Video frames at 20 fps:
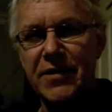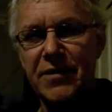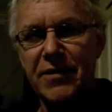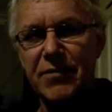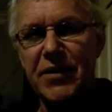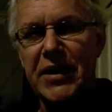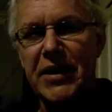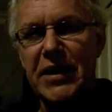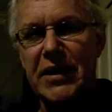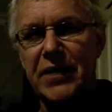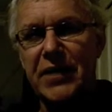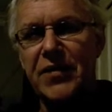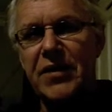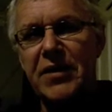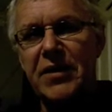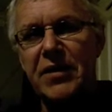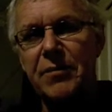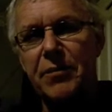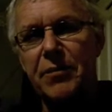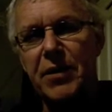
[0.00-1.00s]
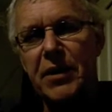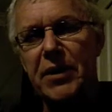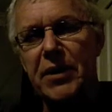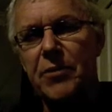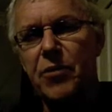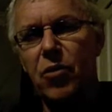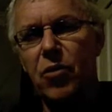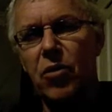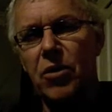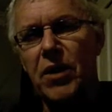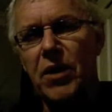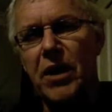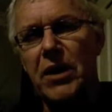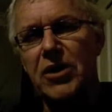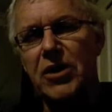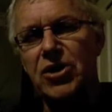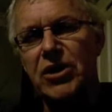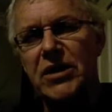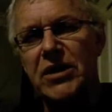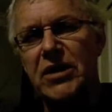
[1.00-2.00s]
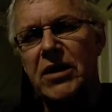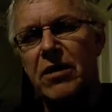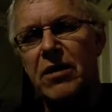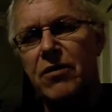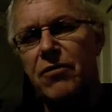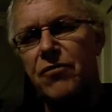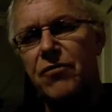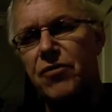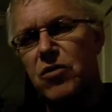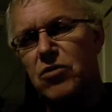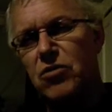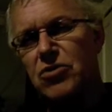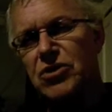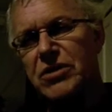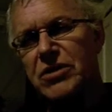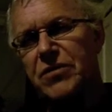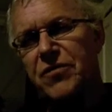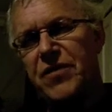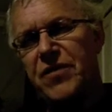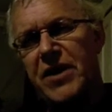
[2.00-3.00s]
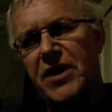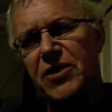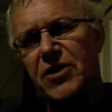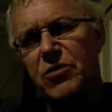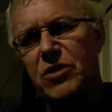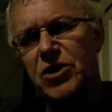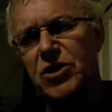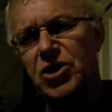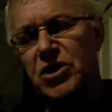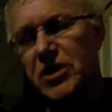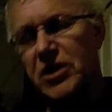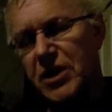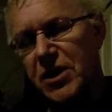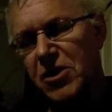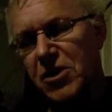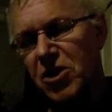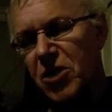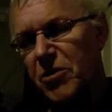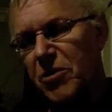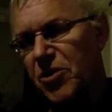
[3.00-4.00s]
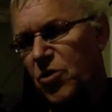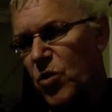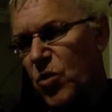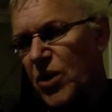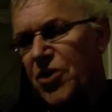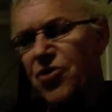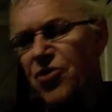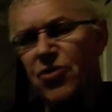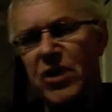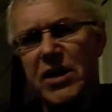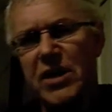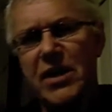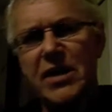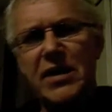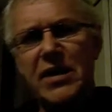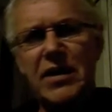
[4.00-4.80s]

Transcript: particularly the billiard ball analogy of cause and effect, which got me to wondering,